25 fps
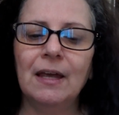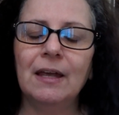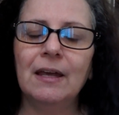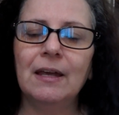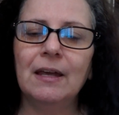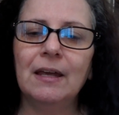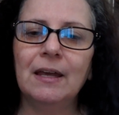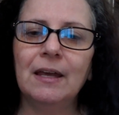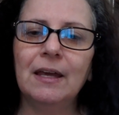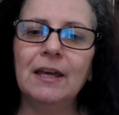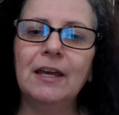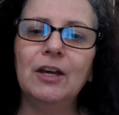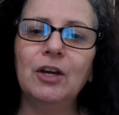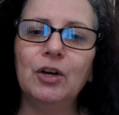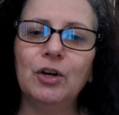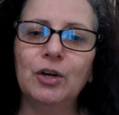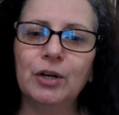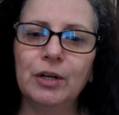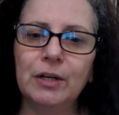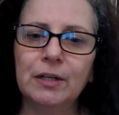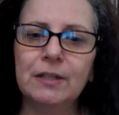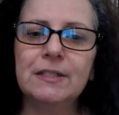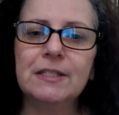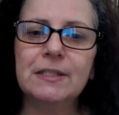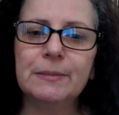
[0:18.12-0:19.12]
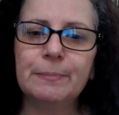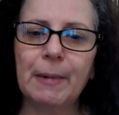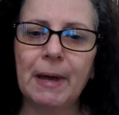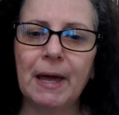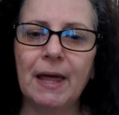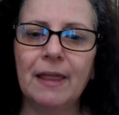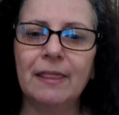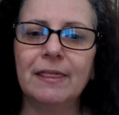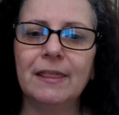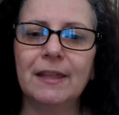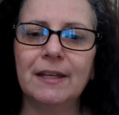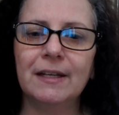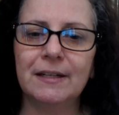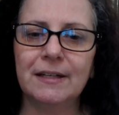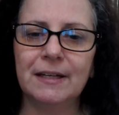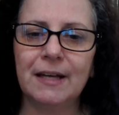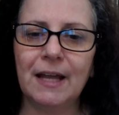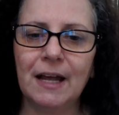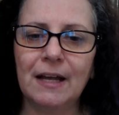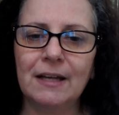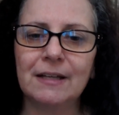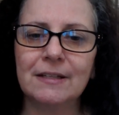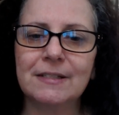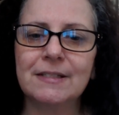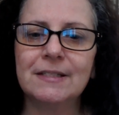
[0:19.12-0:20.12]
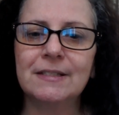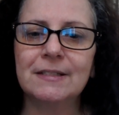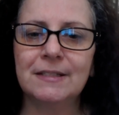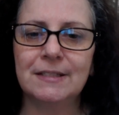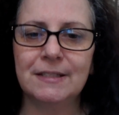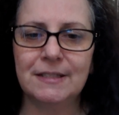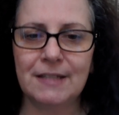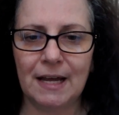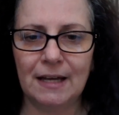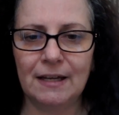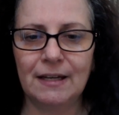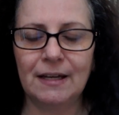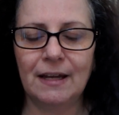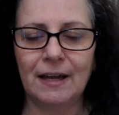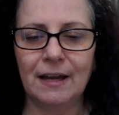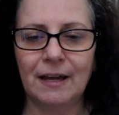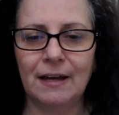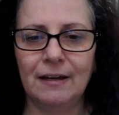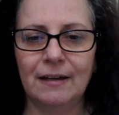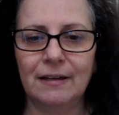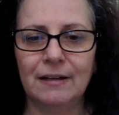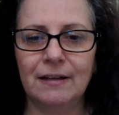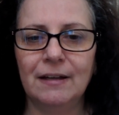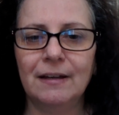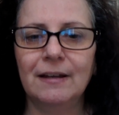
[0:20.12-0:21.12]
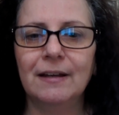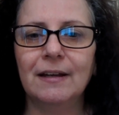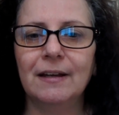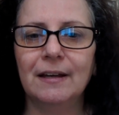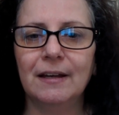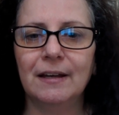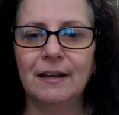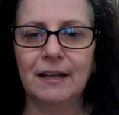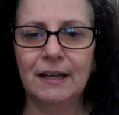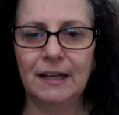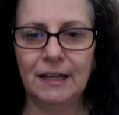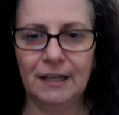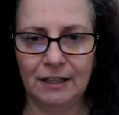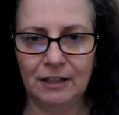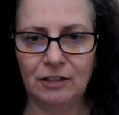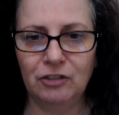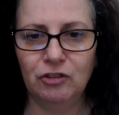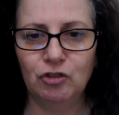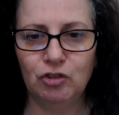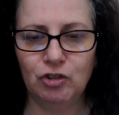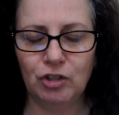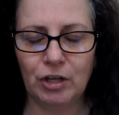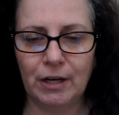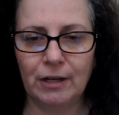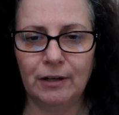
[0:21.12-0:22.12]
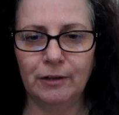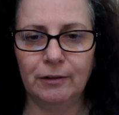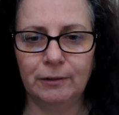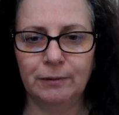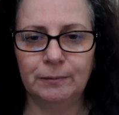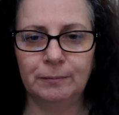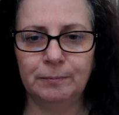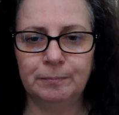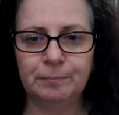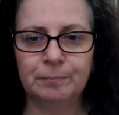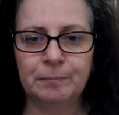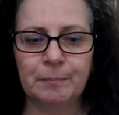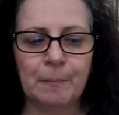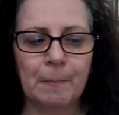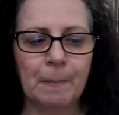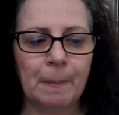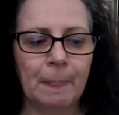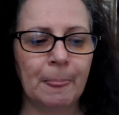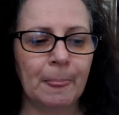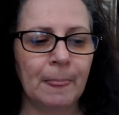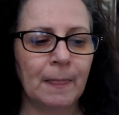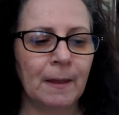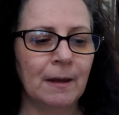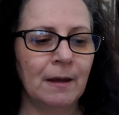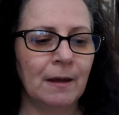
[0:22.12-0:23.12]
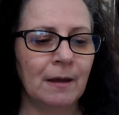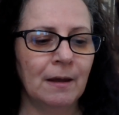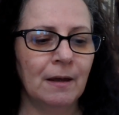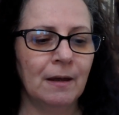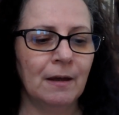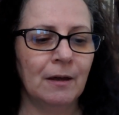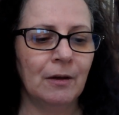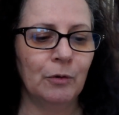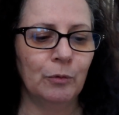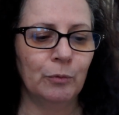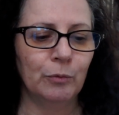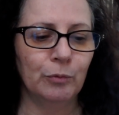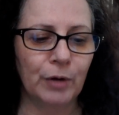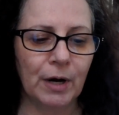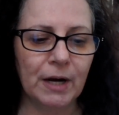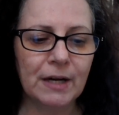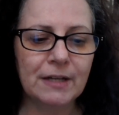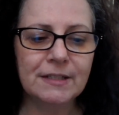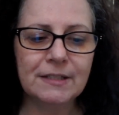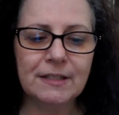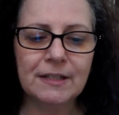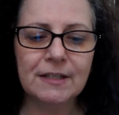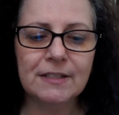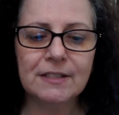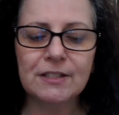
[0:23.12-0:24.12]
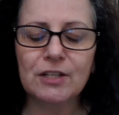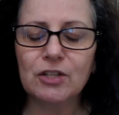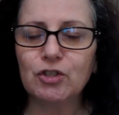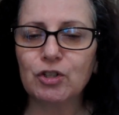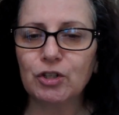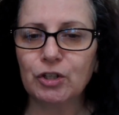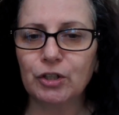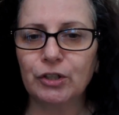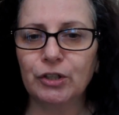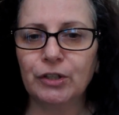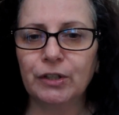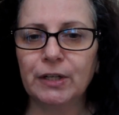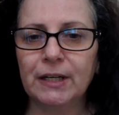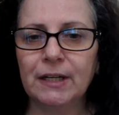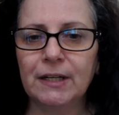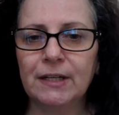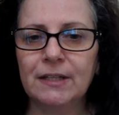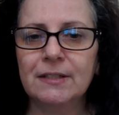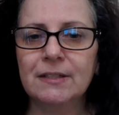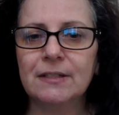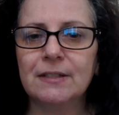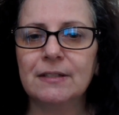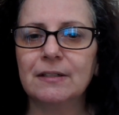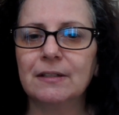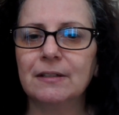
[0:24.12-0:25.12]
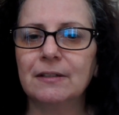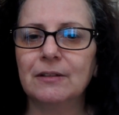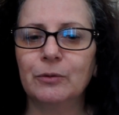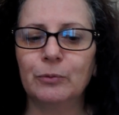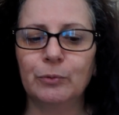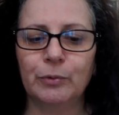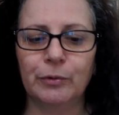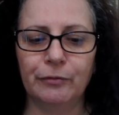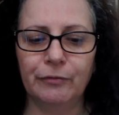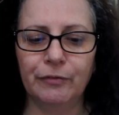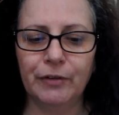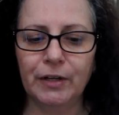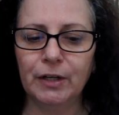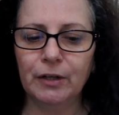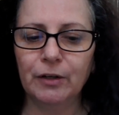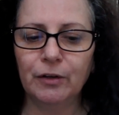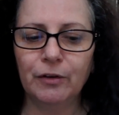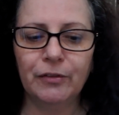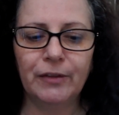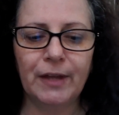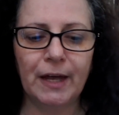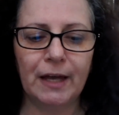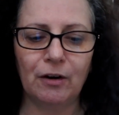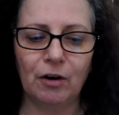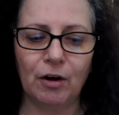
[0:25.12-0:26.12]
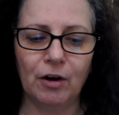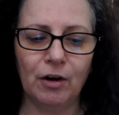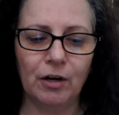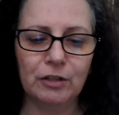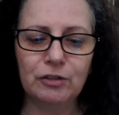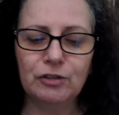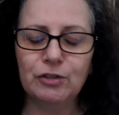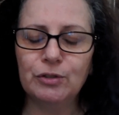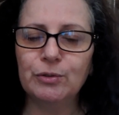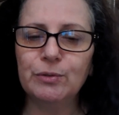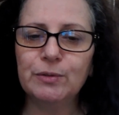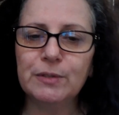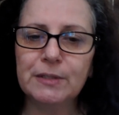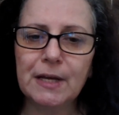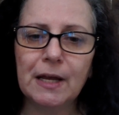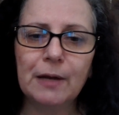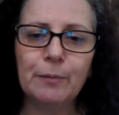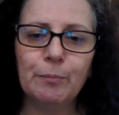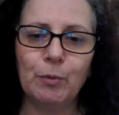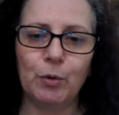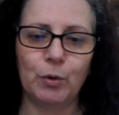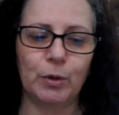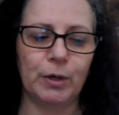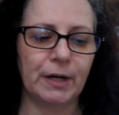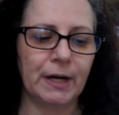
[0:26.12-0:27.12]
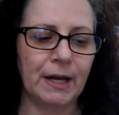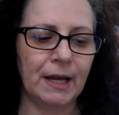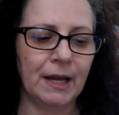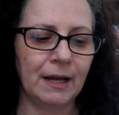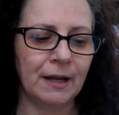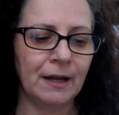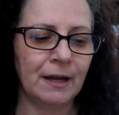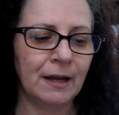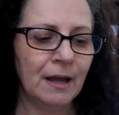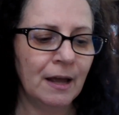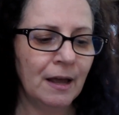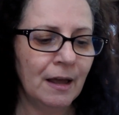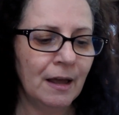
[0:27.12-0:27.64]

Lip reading: He could spend the next decade in jail. Ruggs and his attorneys revealed that on Tuesday morning,